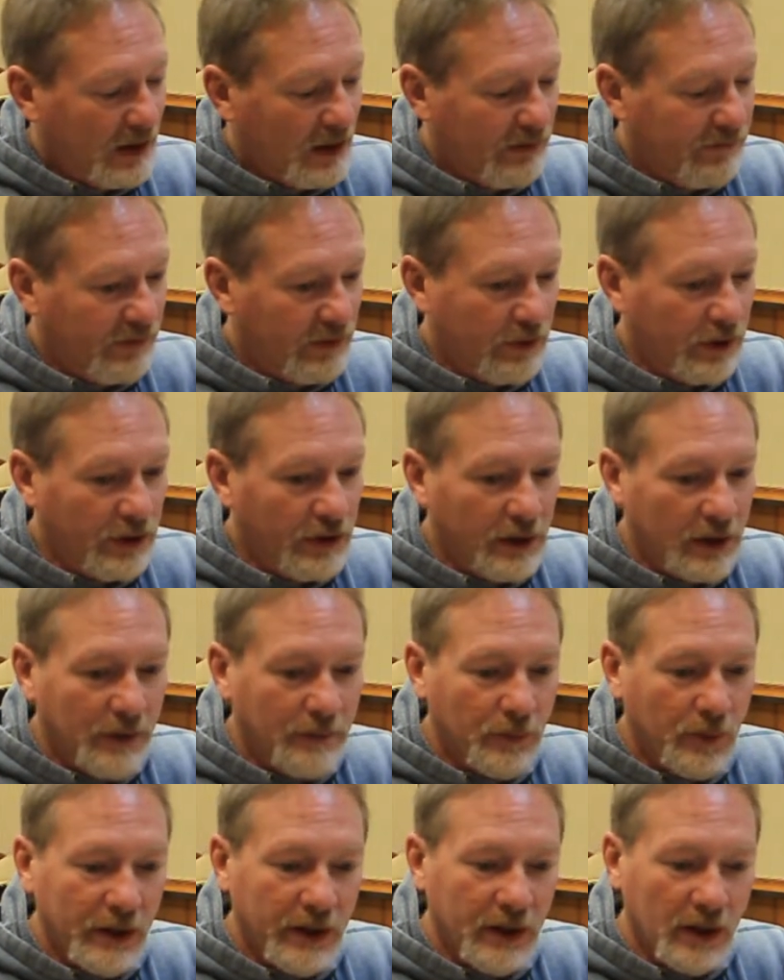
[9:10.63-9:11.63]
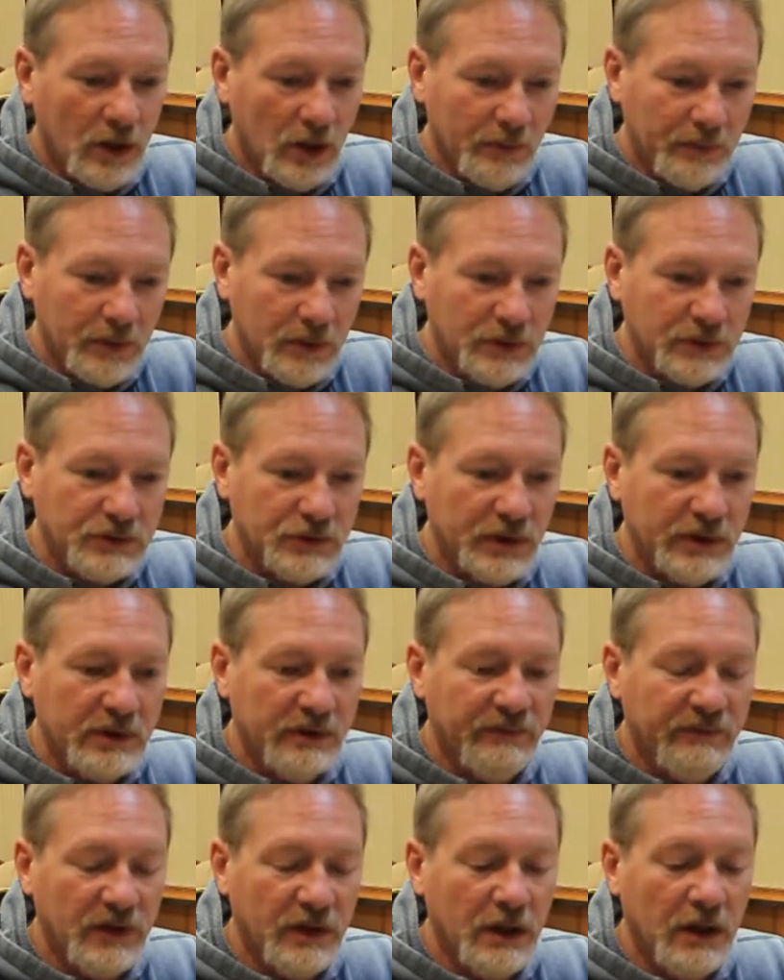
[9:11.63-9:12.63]
very good upgrade. I hope you enjoyed
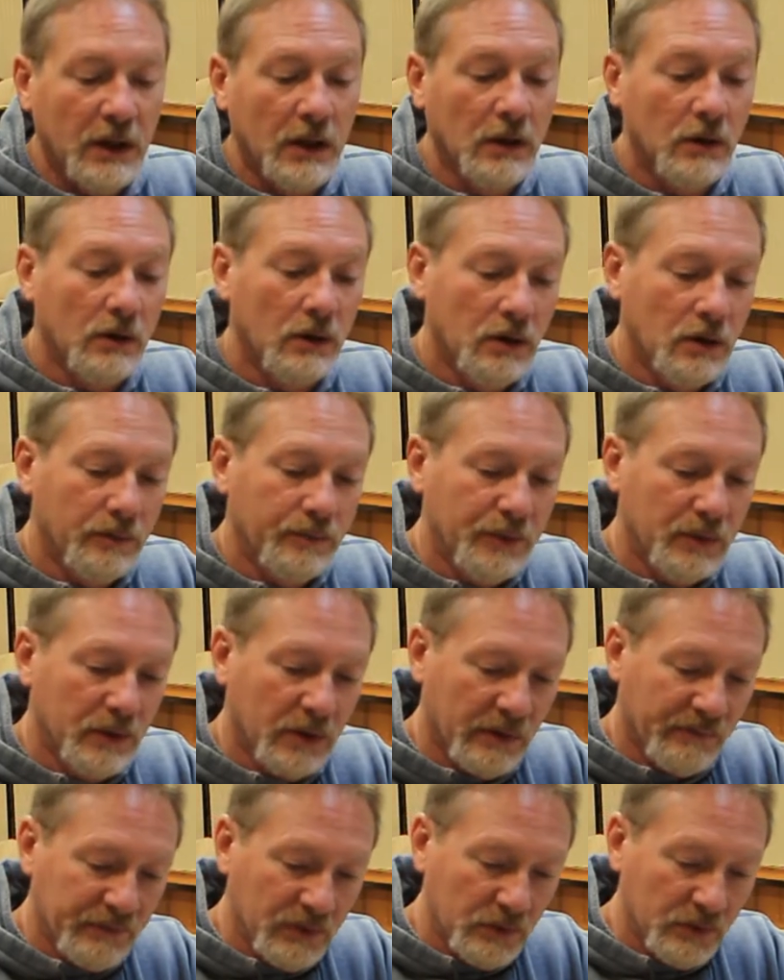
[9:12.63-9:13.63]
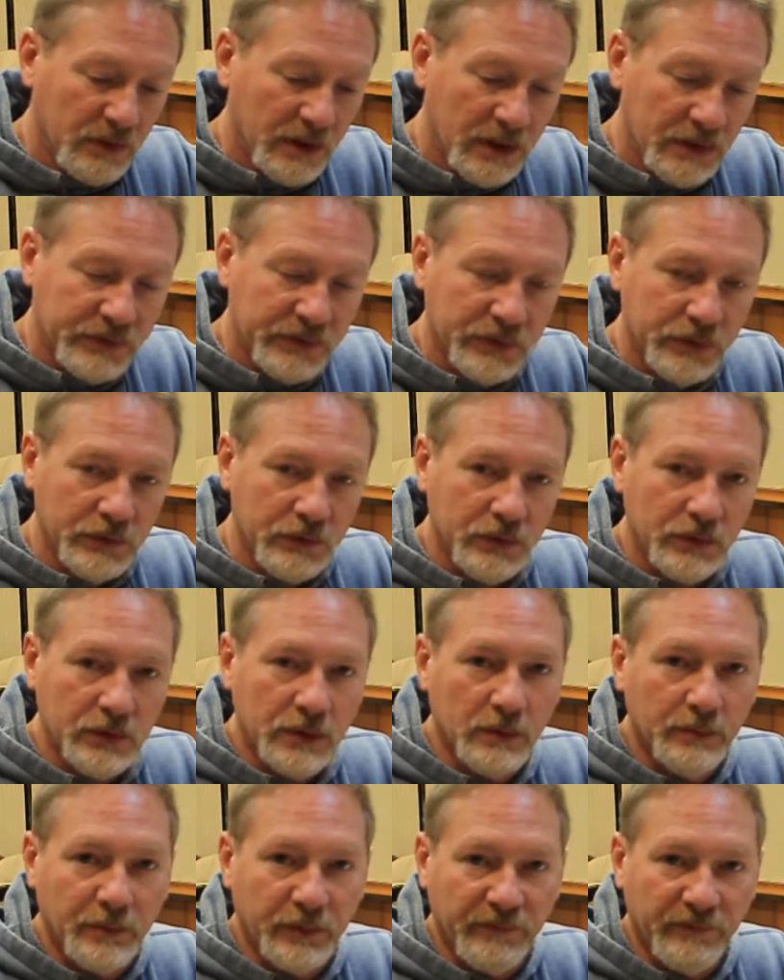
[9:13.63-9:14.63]
the video. I hope you, if you need to, you
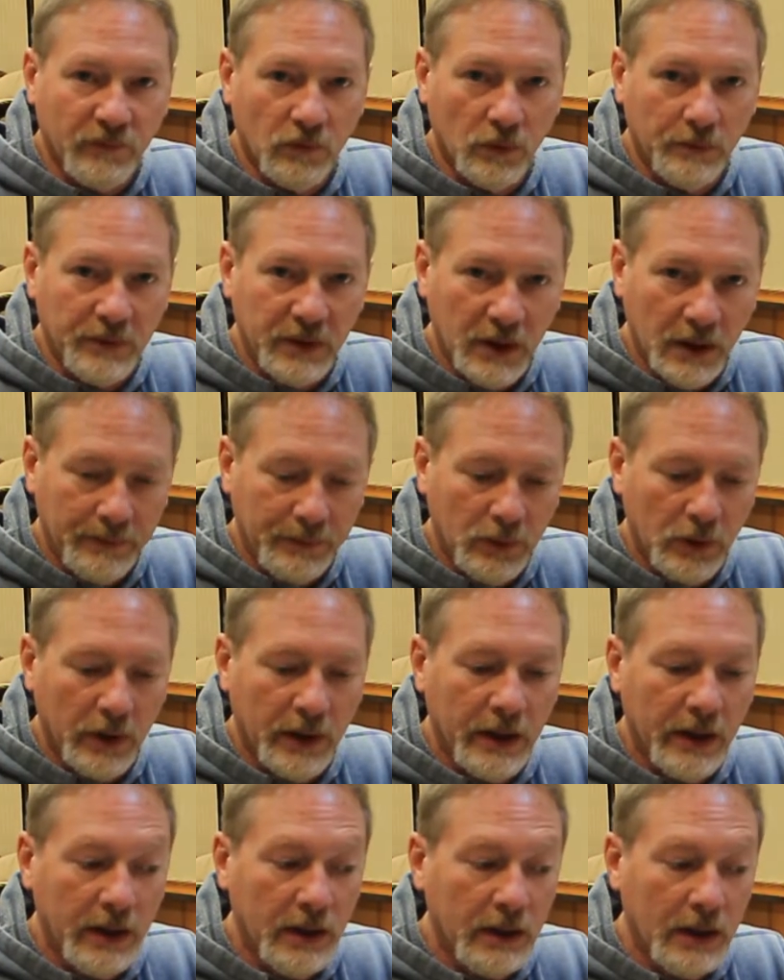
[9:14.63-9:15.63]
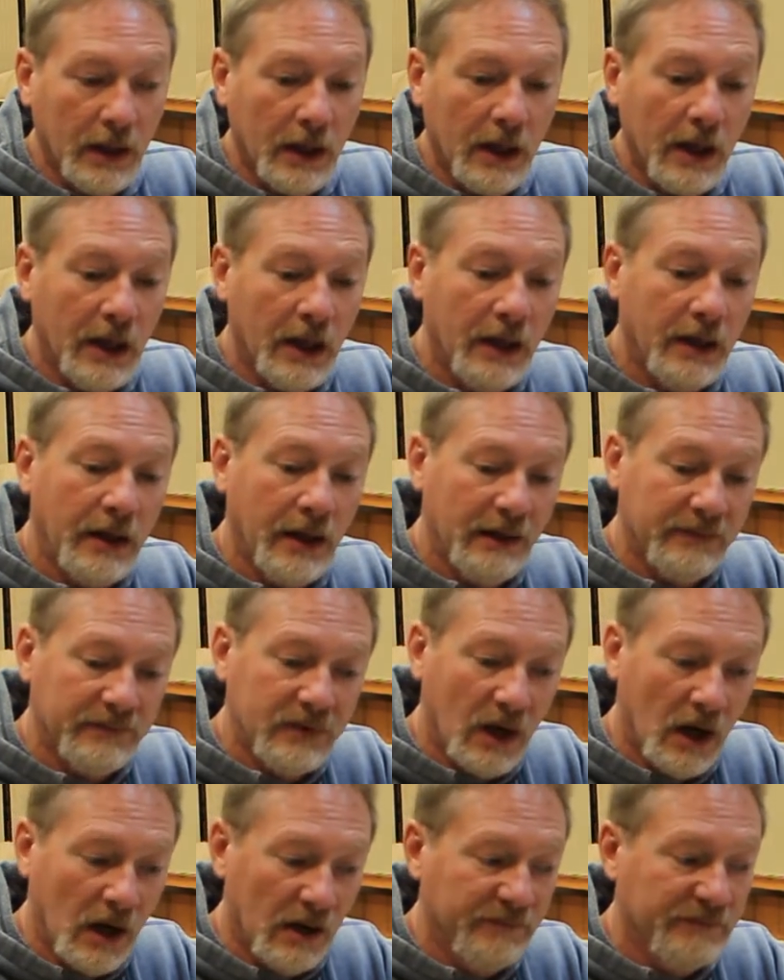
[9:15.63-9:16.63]
can perform the upgrade and have
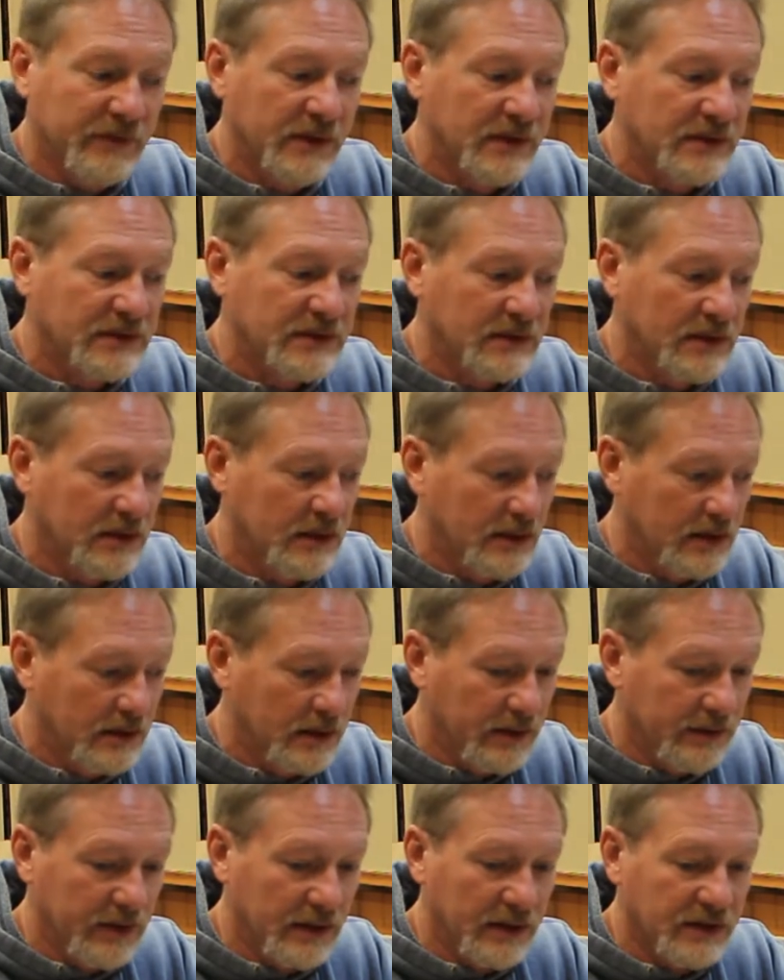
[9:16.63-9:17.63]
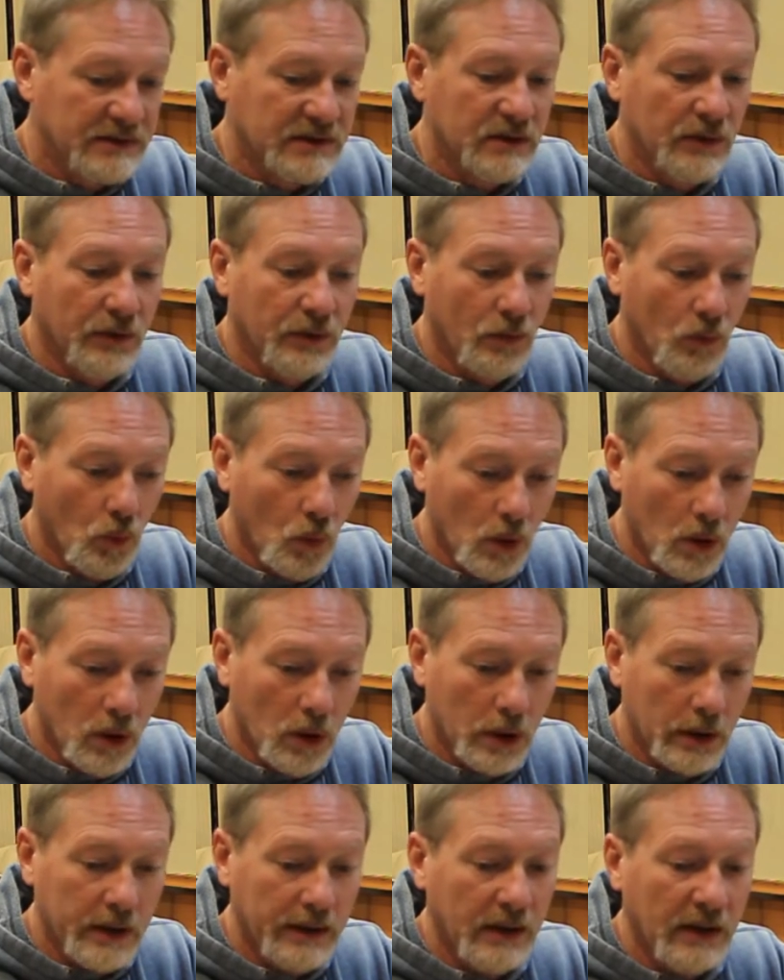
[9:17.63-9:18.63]
confidence in the, that it's going to
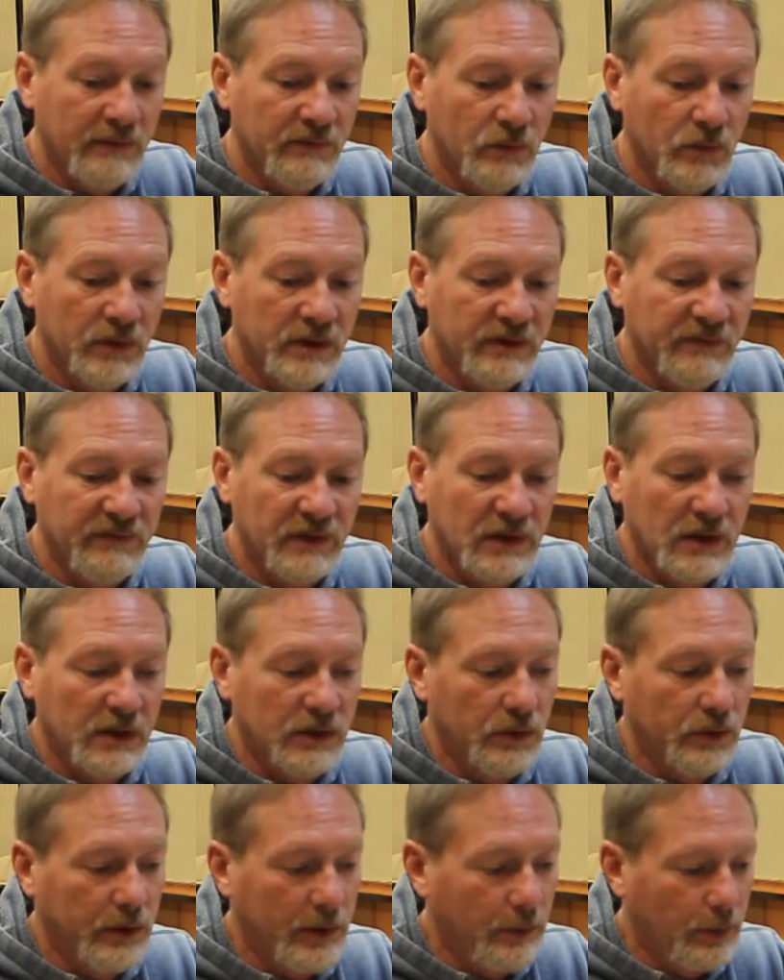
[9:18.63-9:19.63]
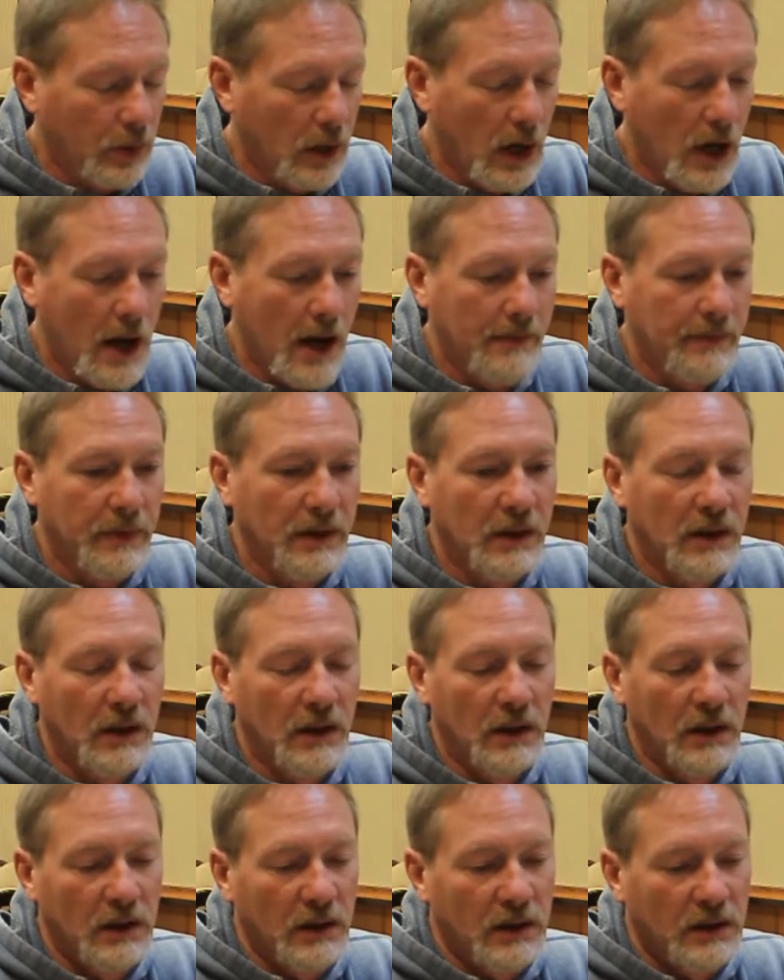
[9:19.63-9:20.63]
work even with a 5030 prop.
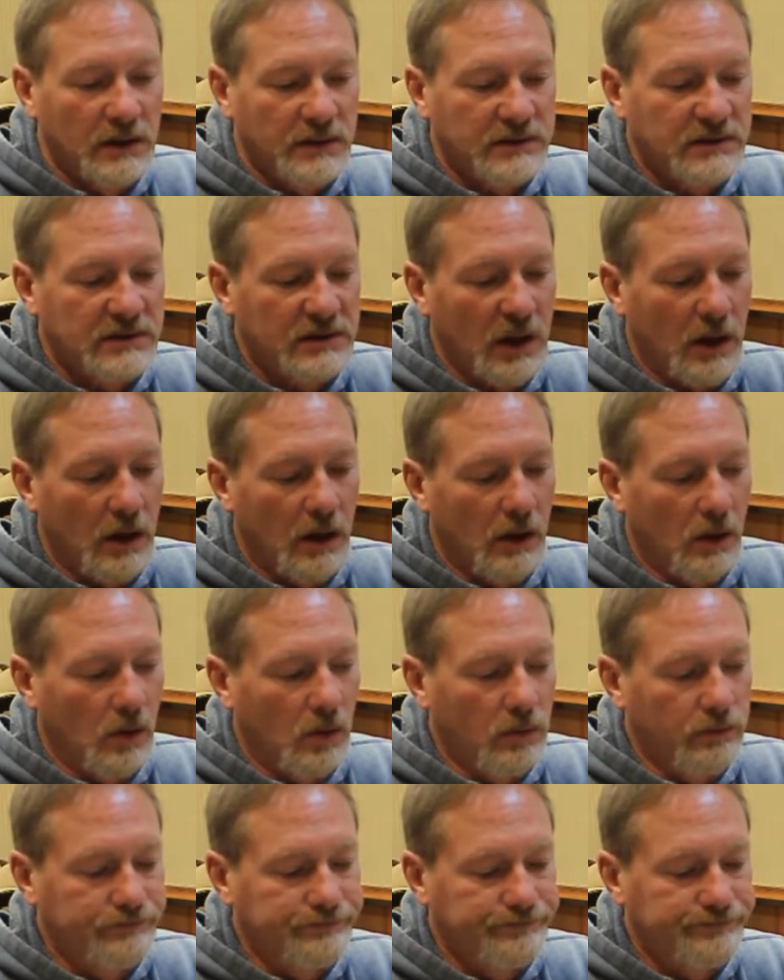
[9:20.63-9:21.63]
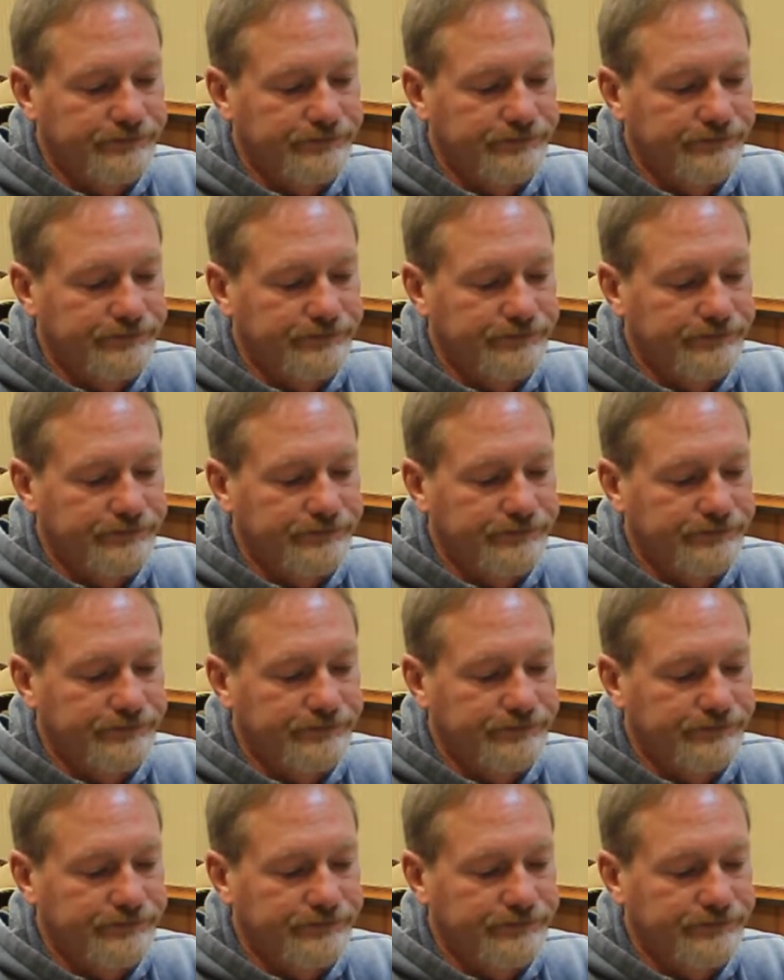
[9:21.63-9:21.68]
So